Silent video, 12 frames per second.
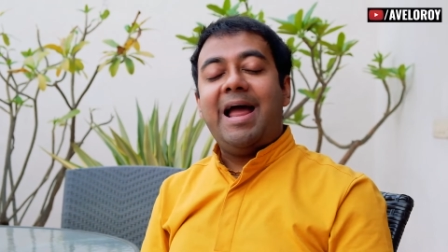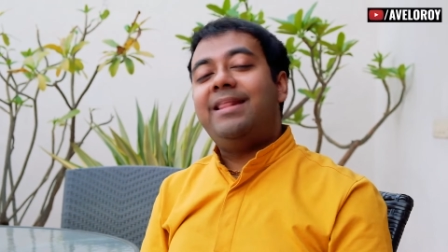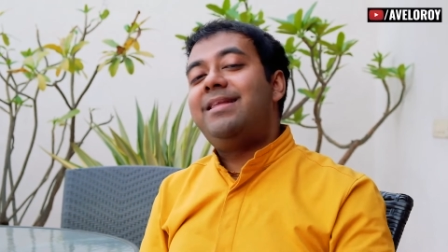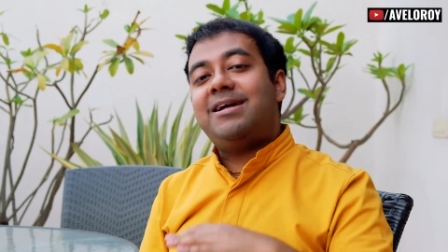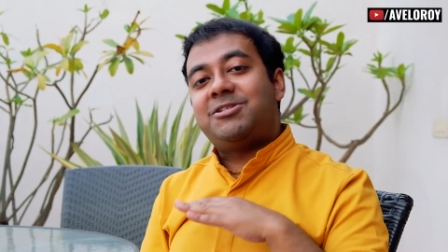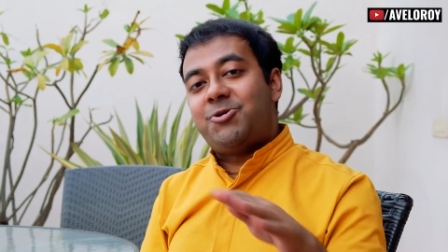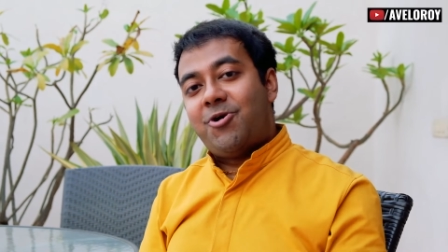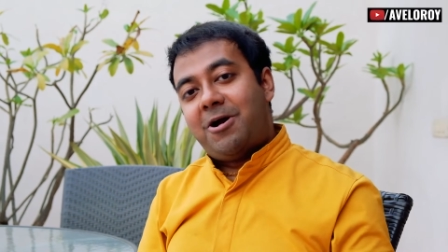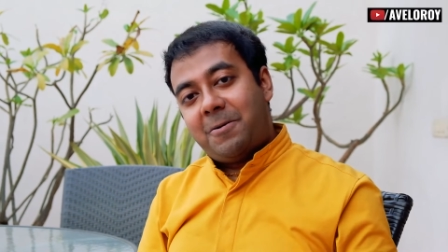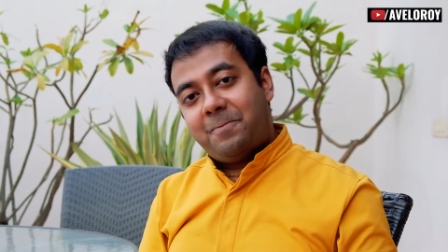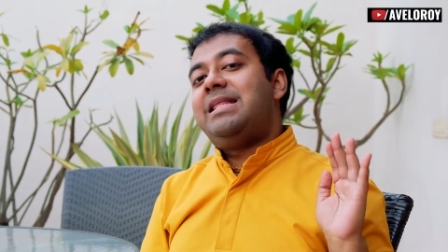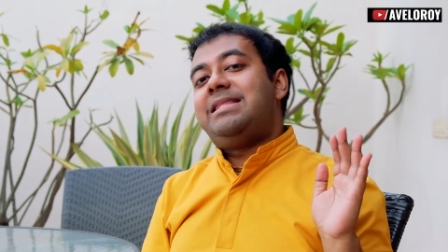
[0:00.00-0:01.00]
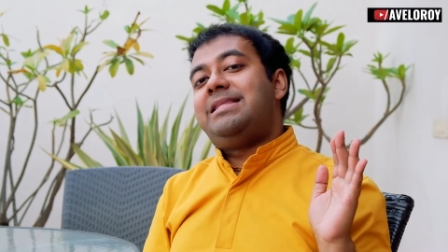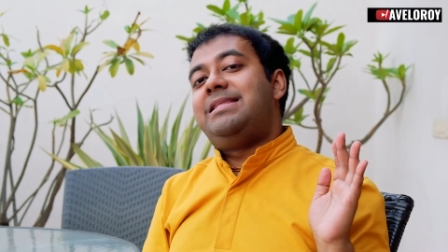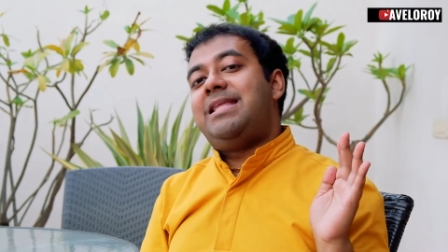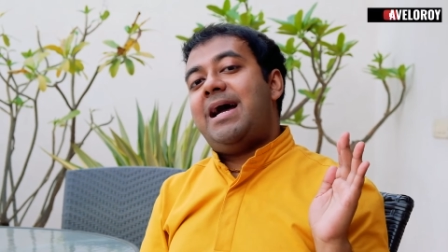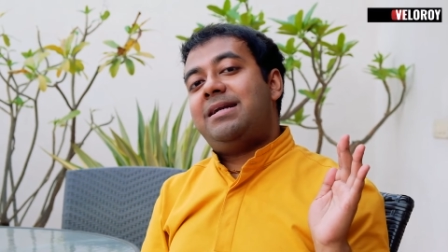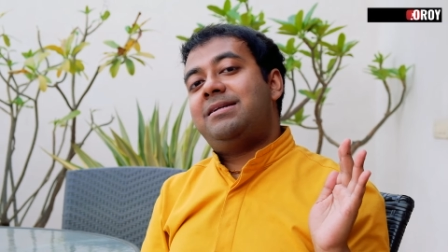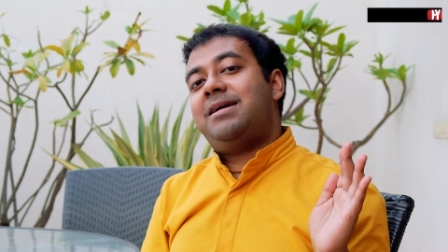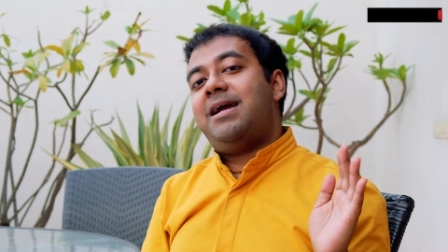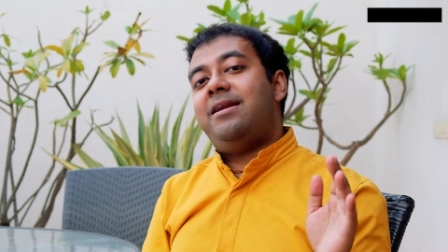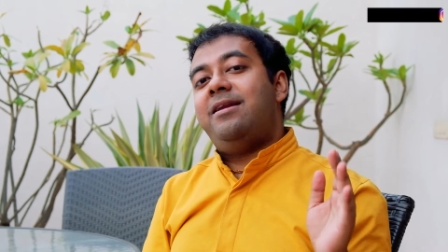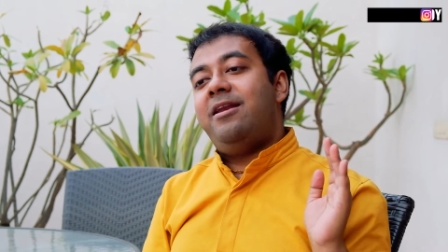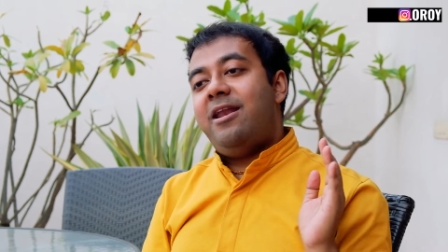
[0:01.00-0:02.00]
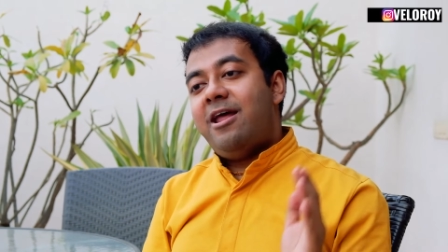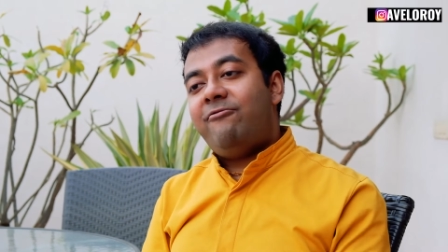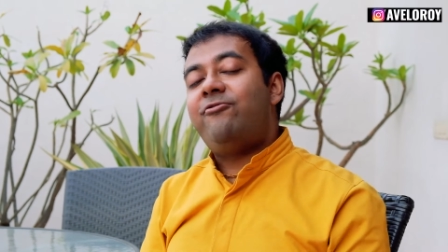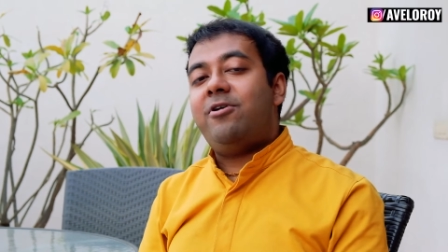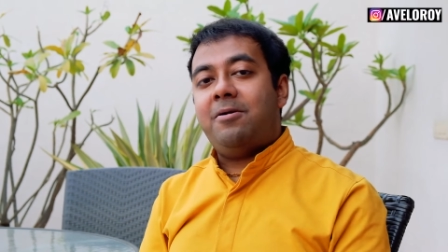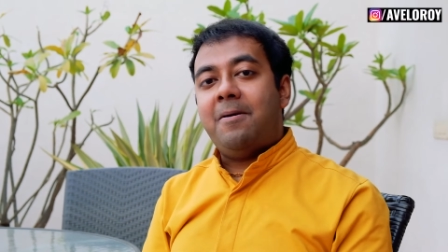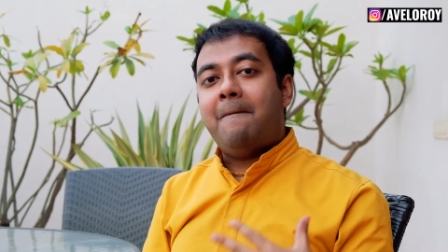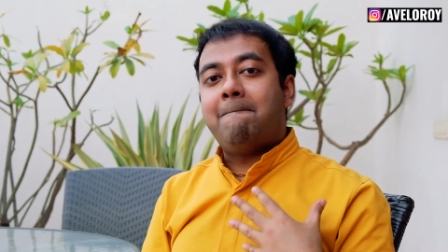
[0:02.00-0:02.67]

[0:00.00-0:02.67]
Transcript: And that's wrong. That can never